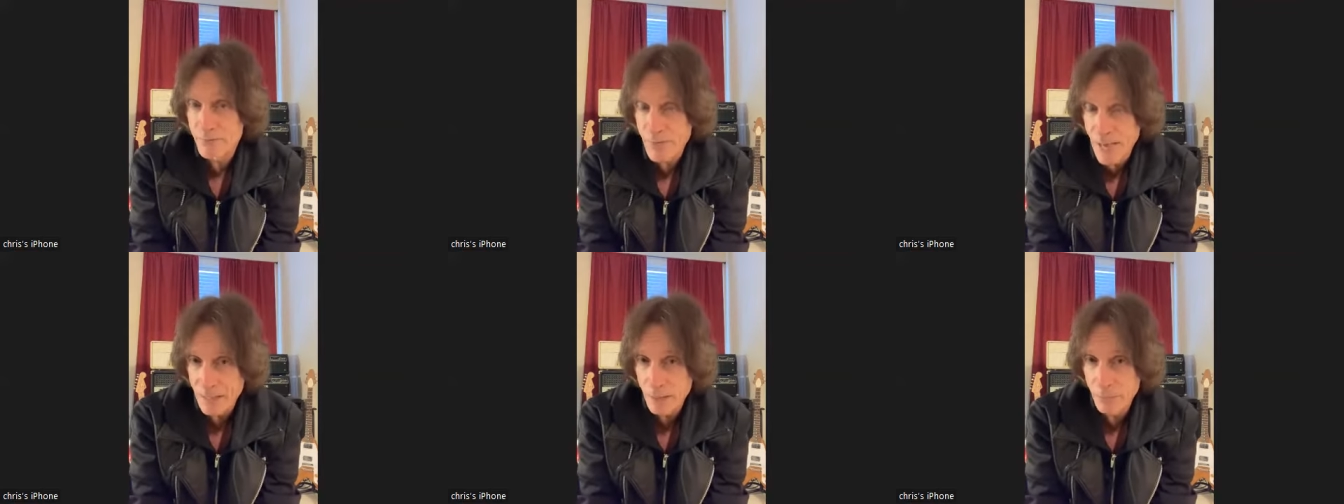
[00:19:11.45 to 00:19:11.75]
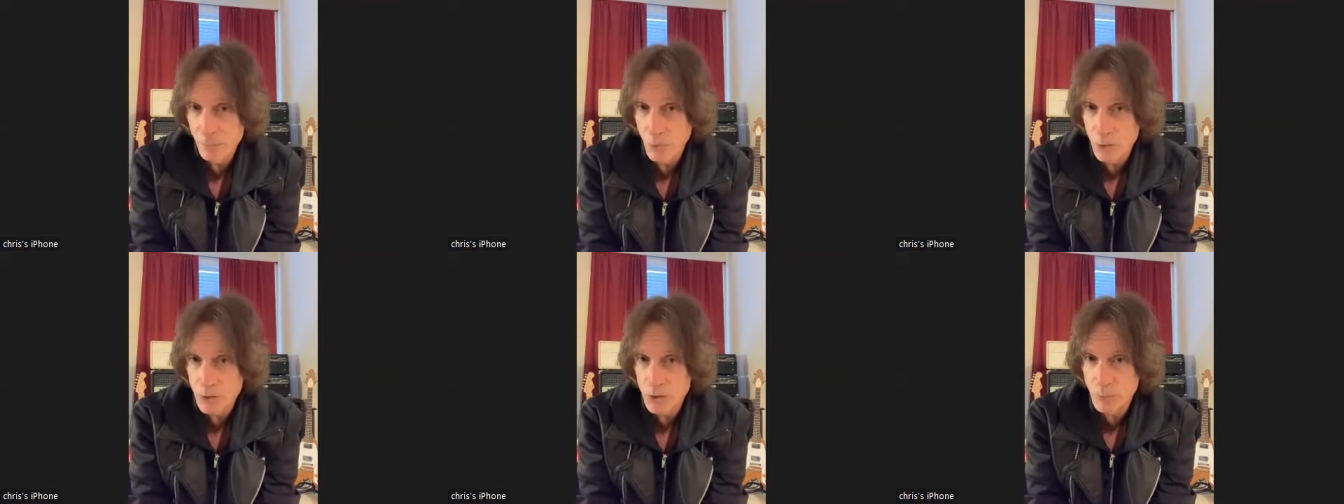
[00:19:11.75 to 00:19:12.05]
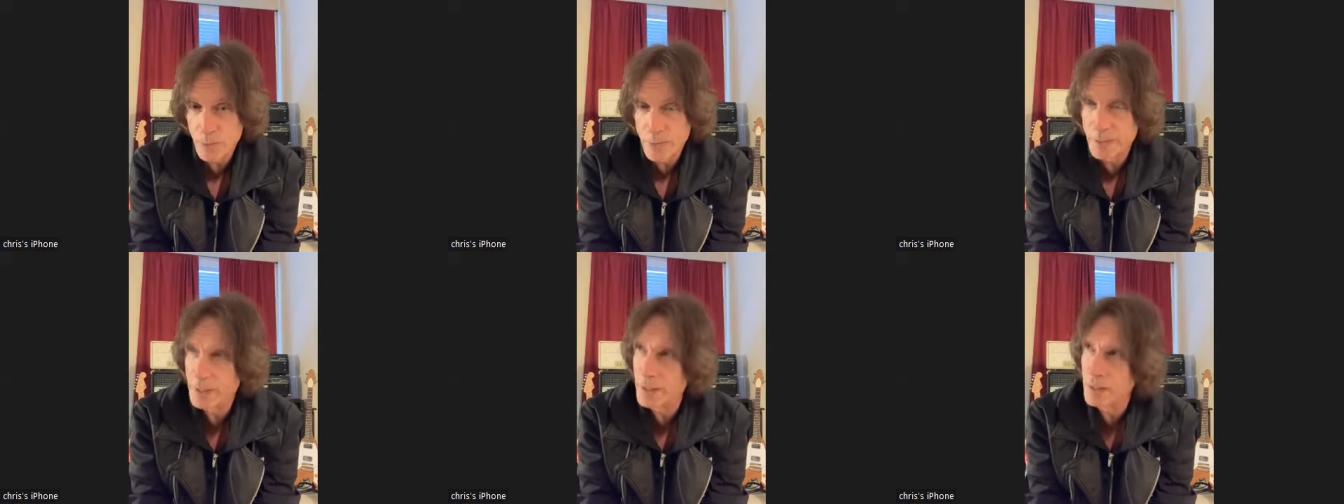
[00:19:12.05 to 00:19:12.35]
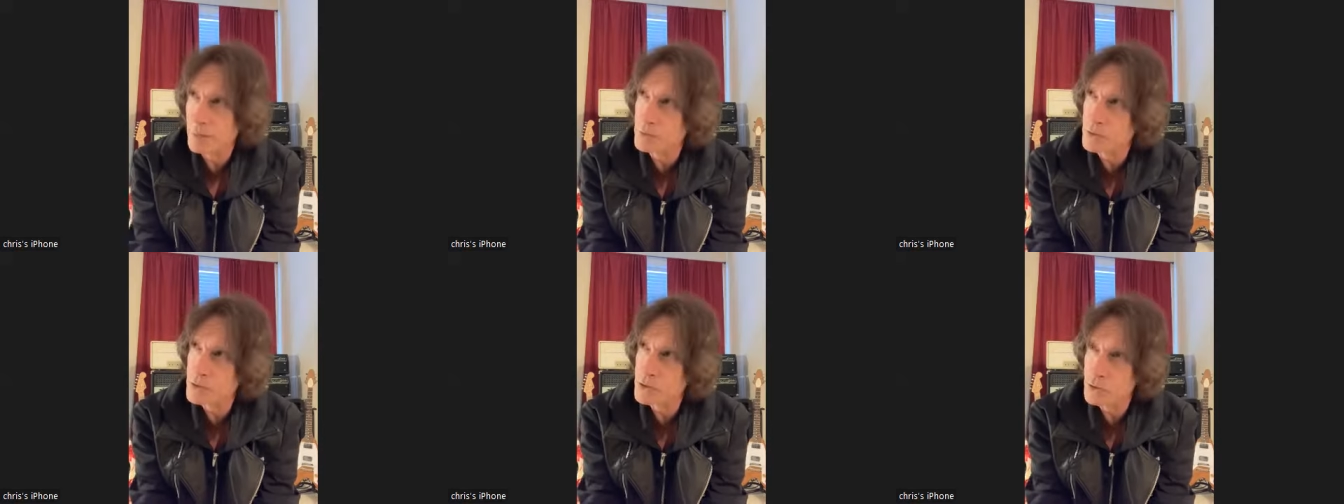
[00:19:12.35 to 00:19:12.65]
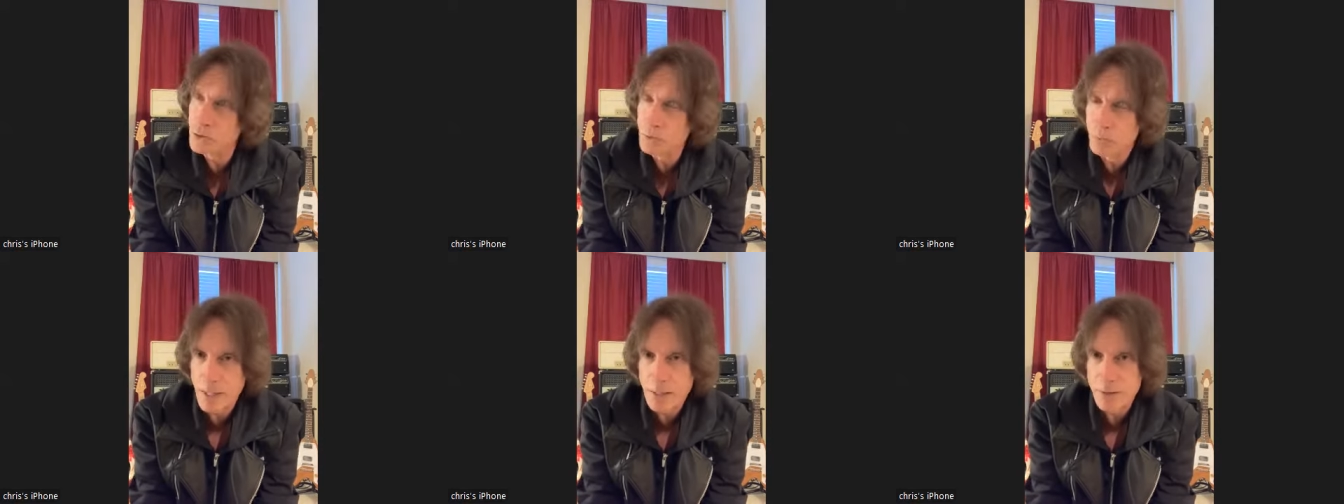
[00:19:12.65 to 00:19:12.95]
venom which we did it was
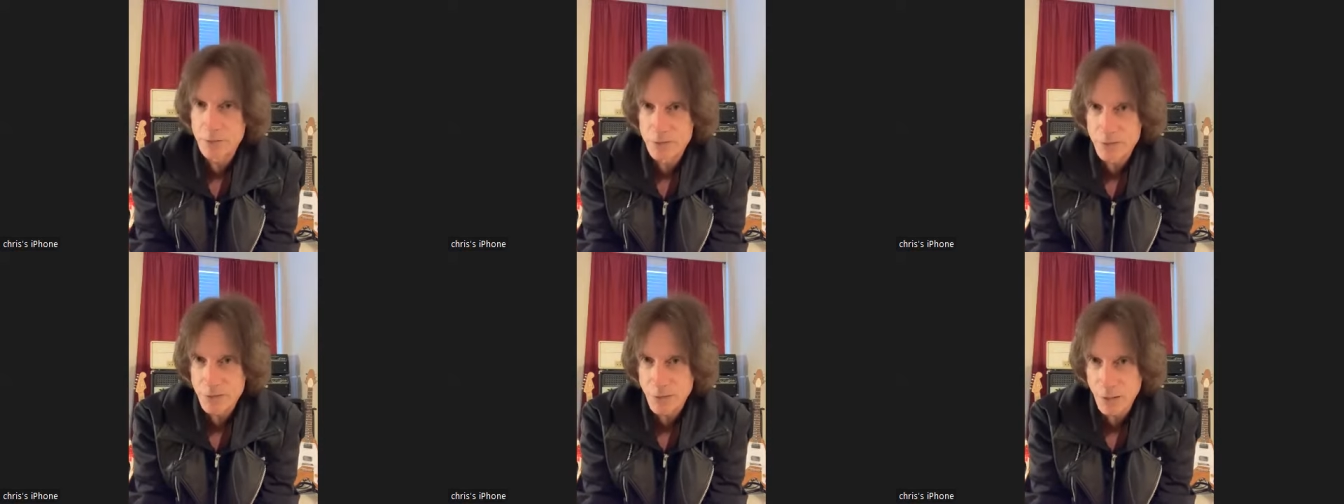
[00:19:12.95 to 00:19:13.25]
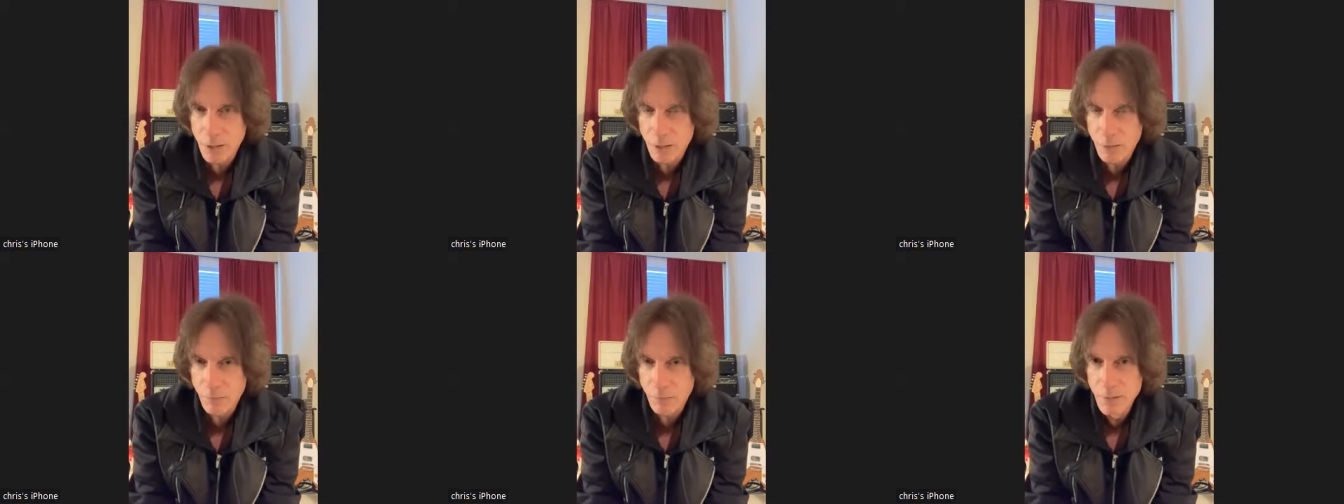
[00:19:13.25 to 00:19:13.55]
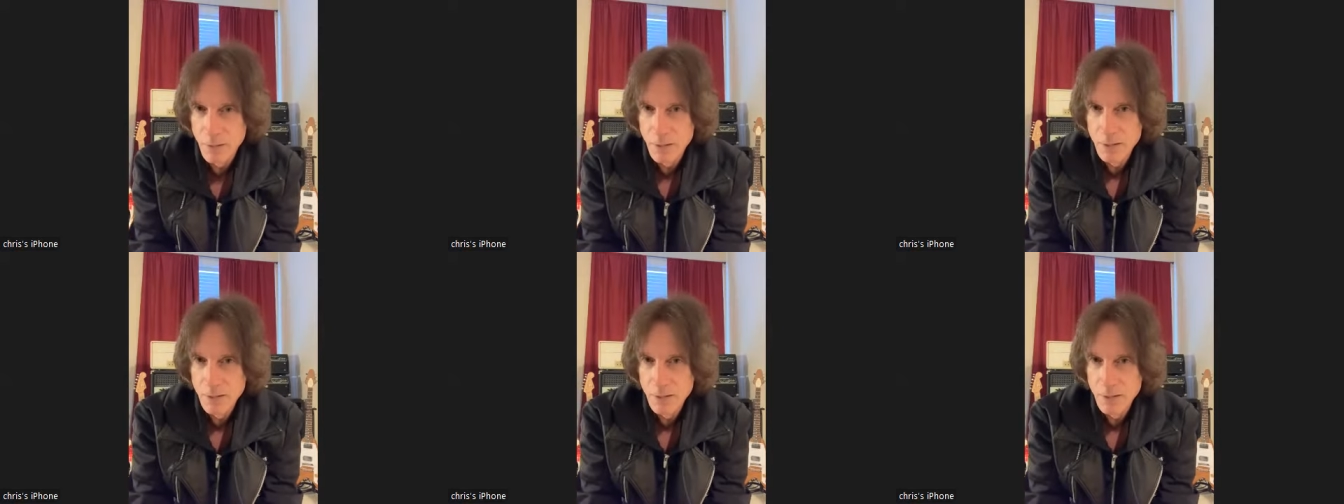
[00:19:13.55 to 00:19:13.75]
two records ago